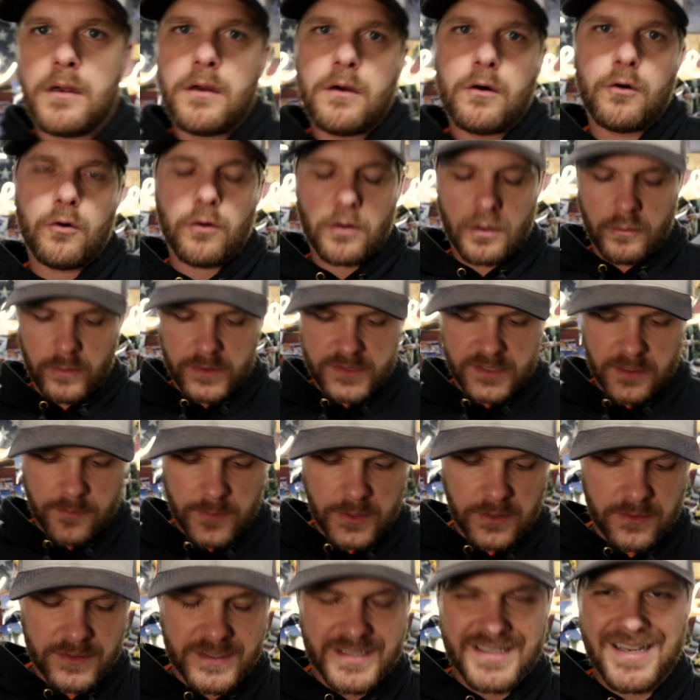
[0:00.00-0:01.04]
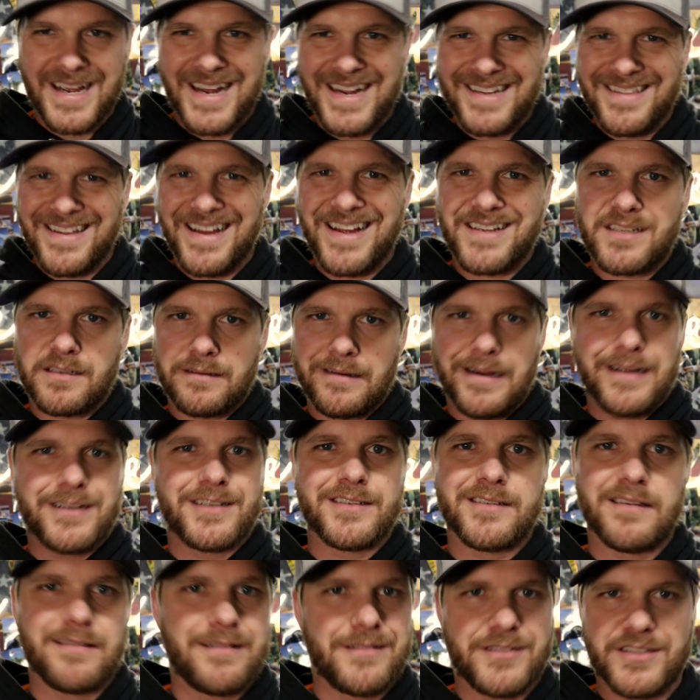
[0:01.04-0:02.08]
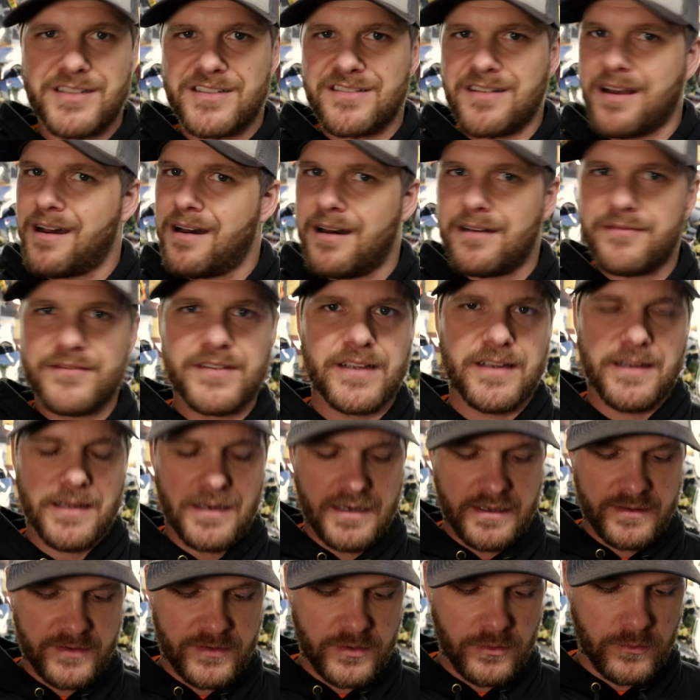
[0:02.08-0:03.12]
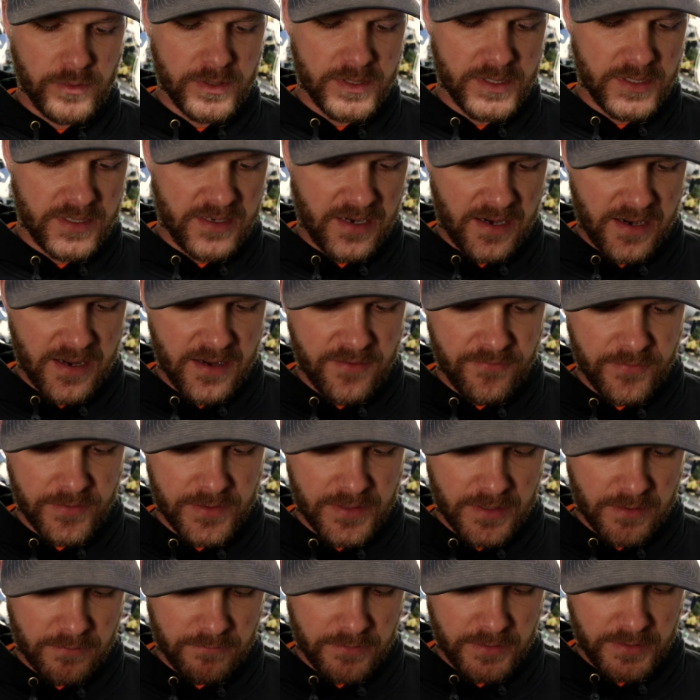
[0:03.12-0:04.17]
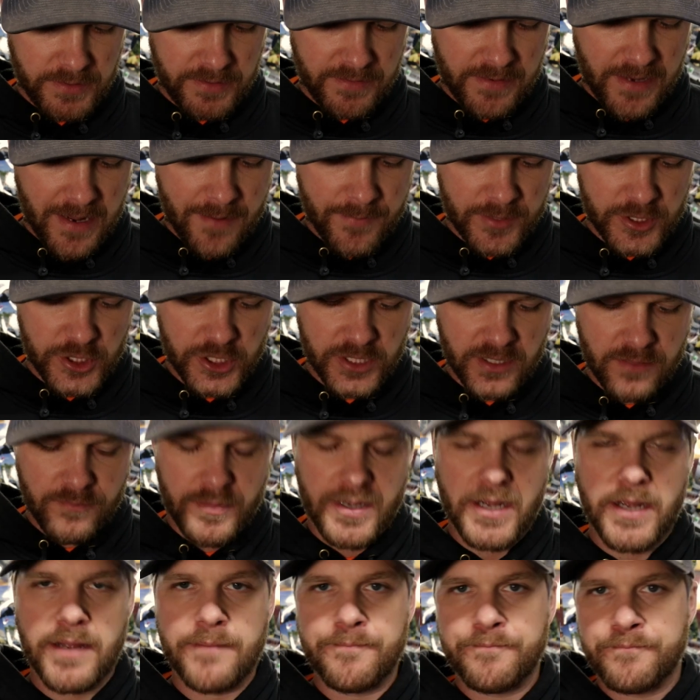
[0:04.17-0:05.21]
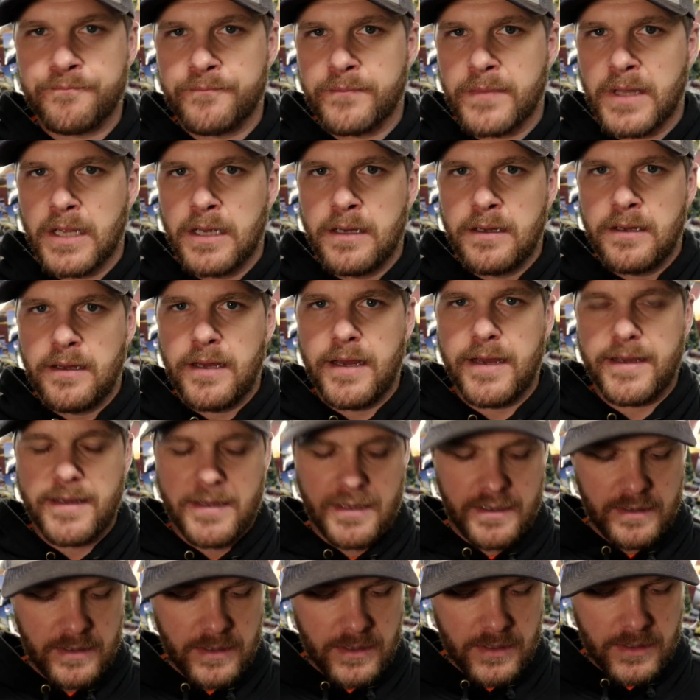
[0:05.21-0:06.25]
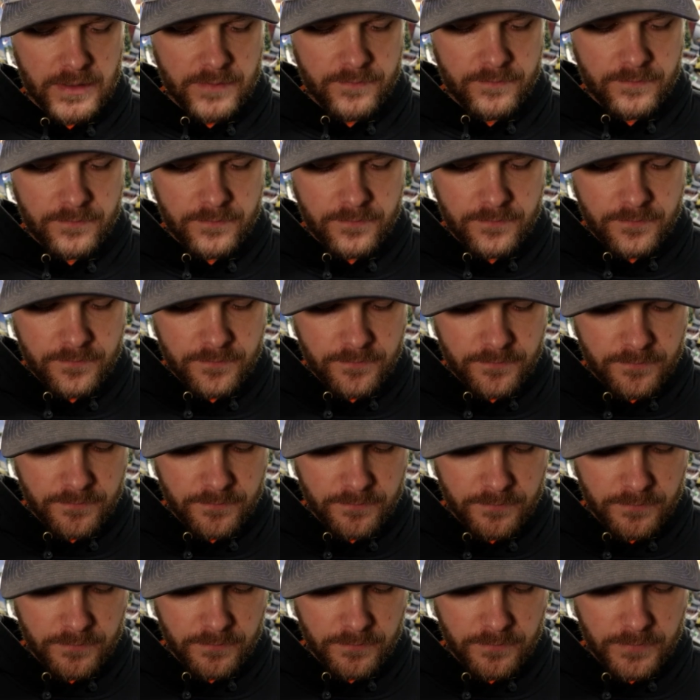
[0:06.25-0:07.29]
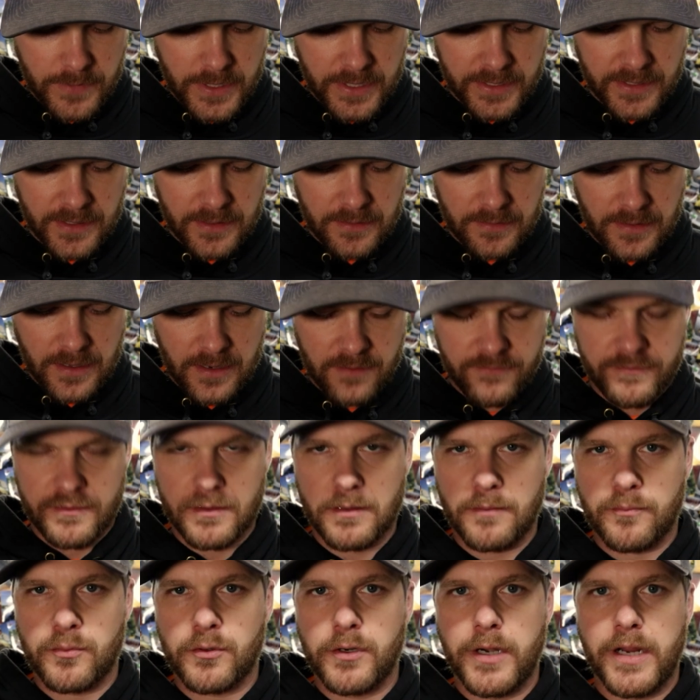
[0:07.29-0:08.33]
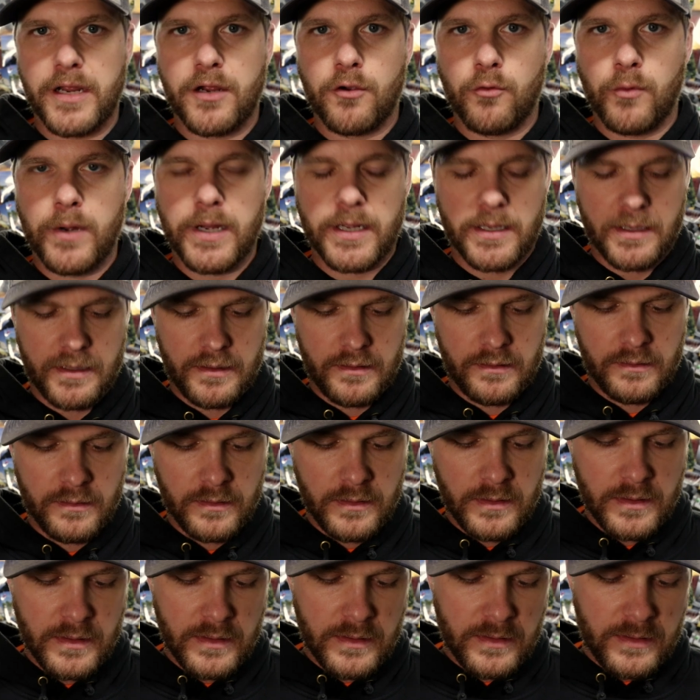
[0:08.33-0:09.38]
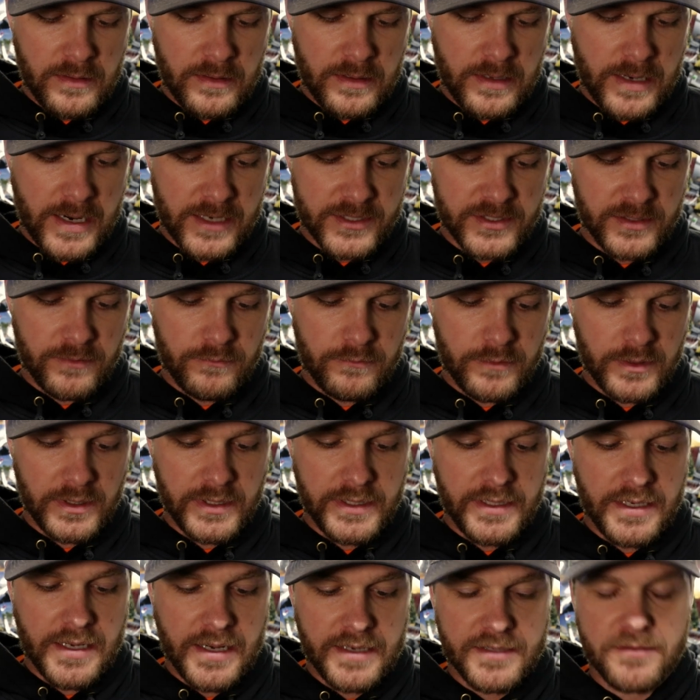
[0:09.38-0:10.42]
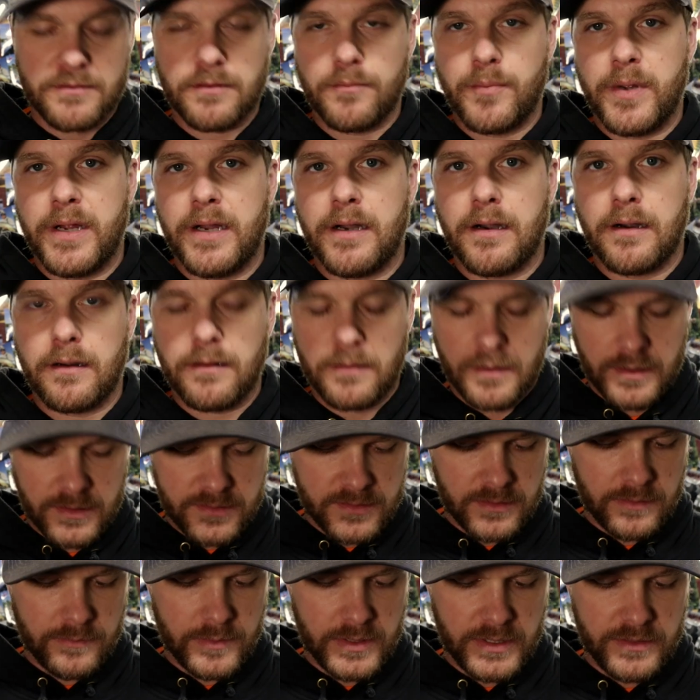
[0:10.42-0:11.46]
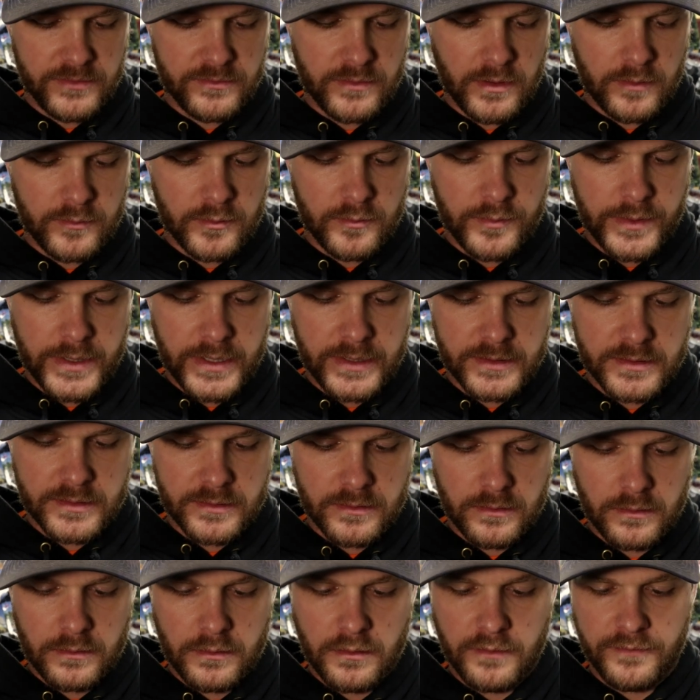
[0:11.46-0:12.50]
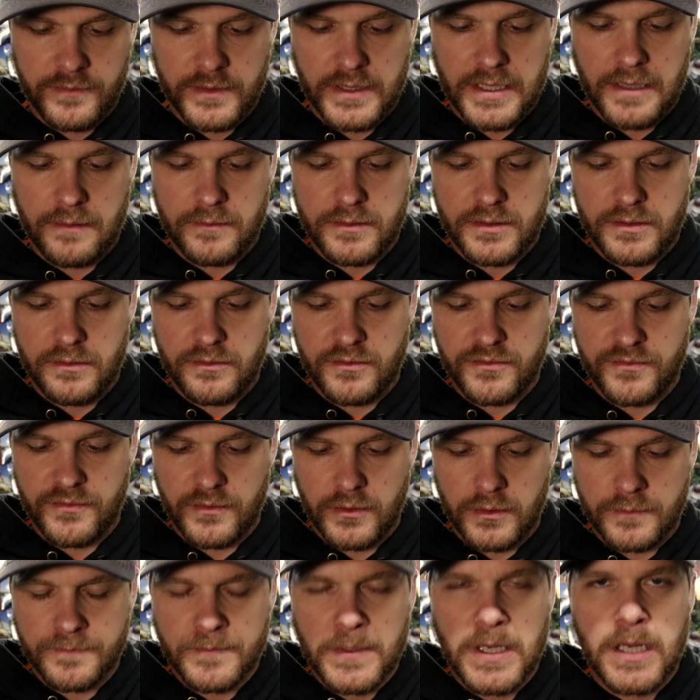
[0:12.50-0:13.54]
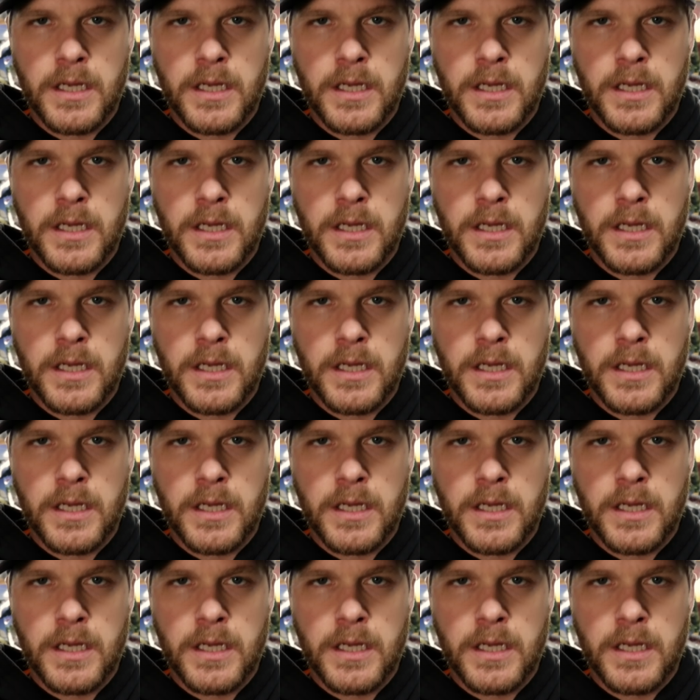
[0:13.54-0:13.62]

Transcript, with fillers: or with some of those side lacerations that are just tough to get into with the knife without really damaging the bait. It can um, it can allow for a pretty quick and and actually really nice repair on some of these rubber baits. So hopefully that was useful.